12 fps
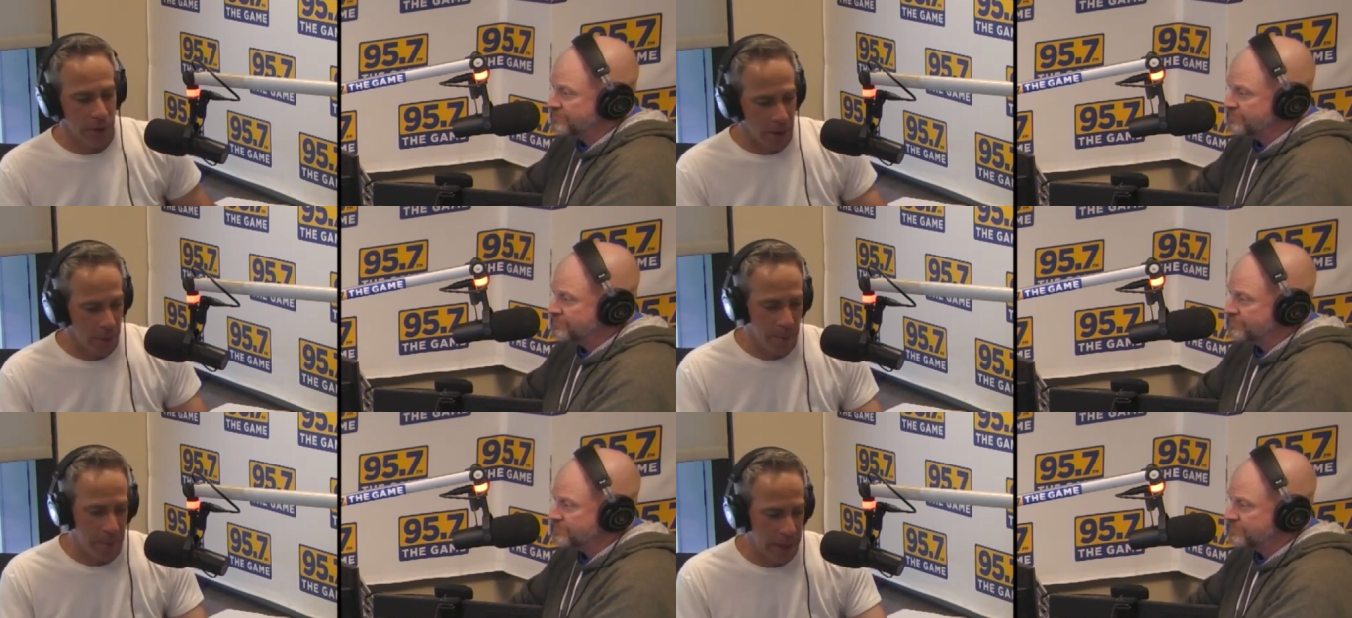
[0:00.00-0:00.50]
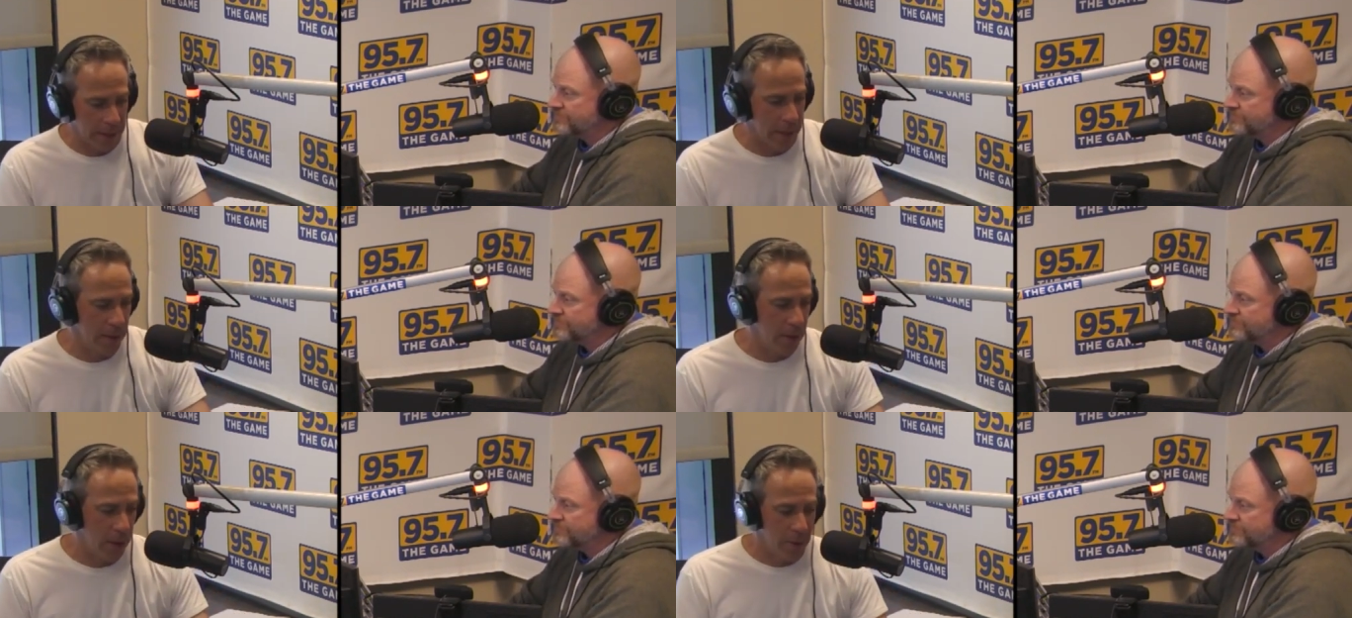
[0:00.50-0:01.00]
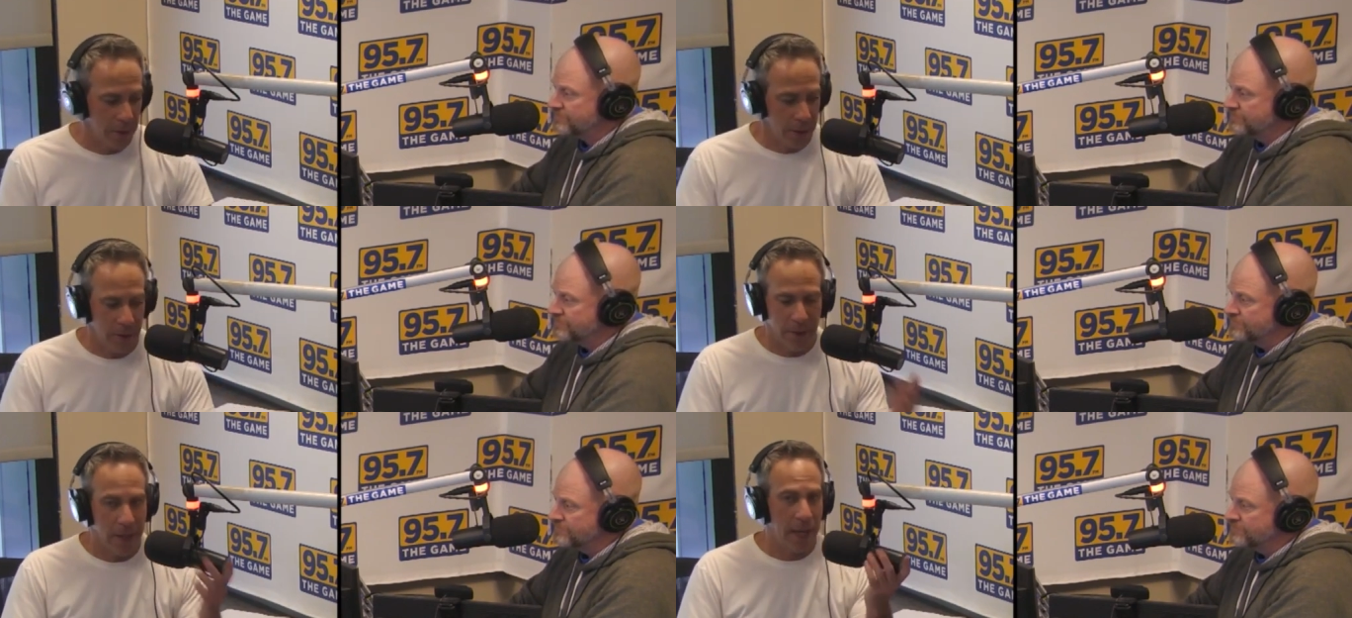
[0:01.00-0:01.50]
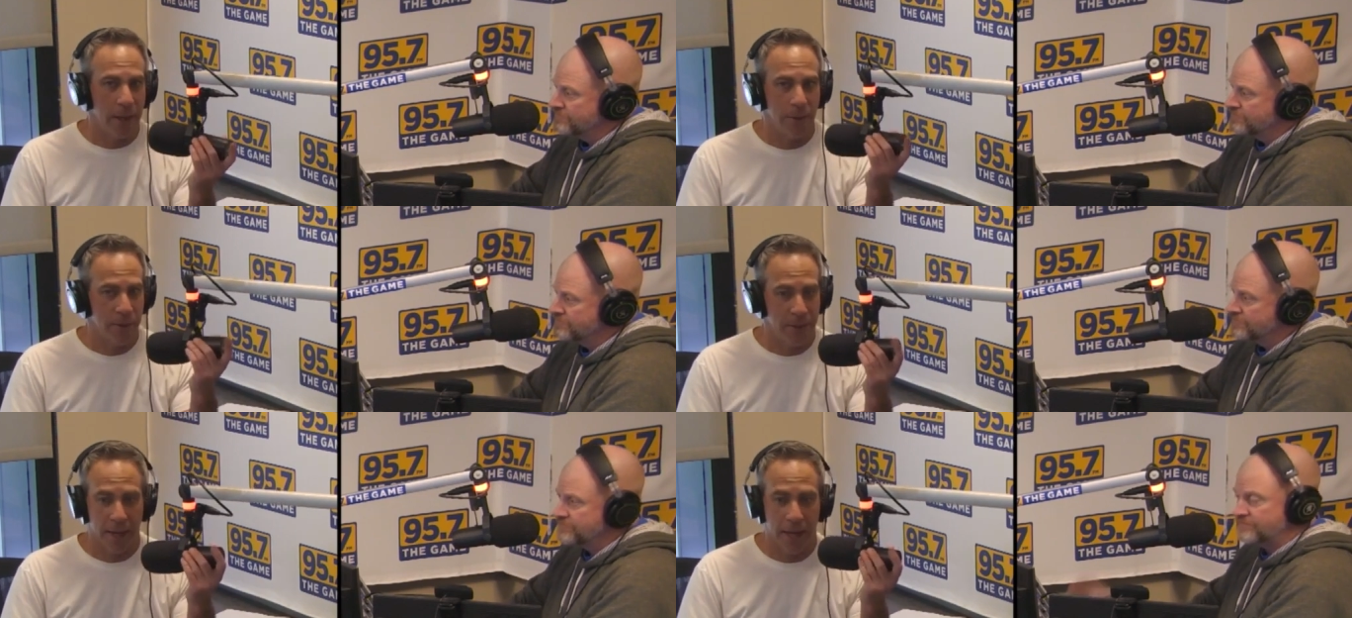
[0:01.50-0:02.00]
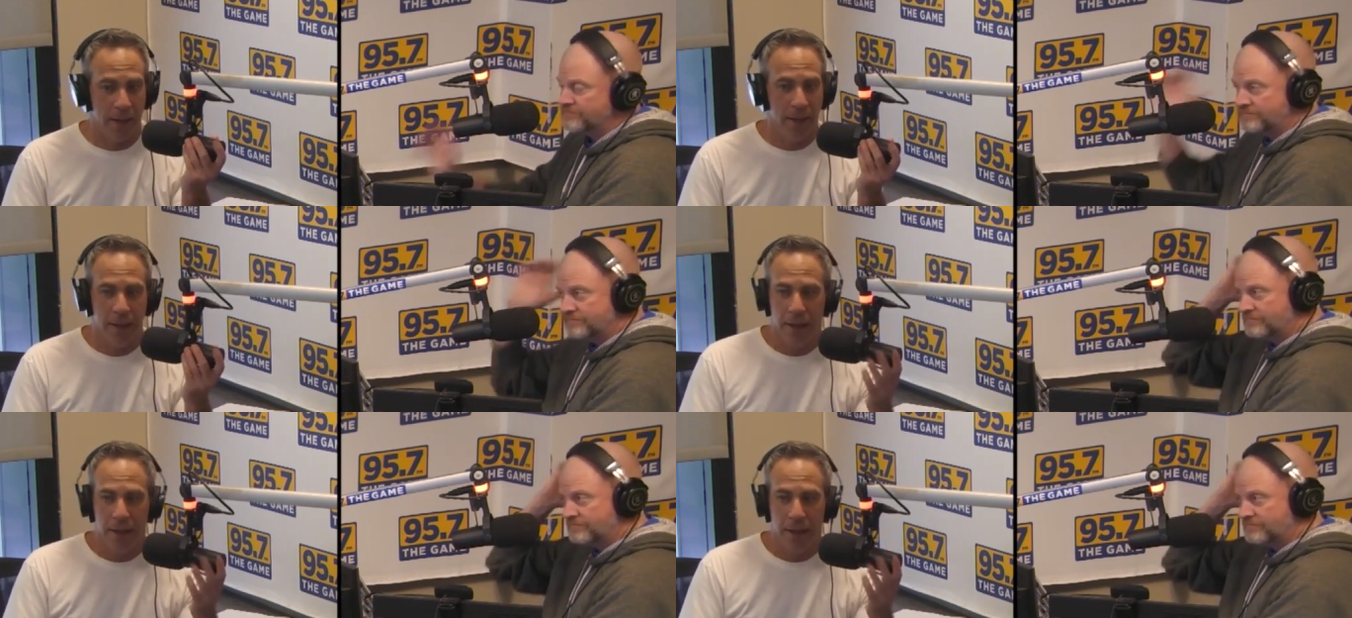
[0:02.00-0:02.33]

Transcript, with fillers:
Speaker 1: on with Bonte and Joe earlier today, and he was saying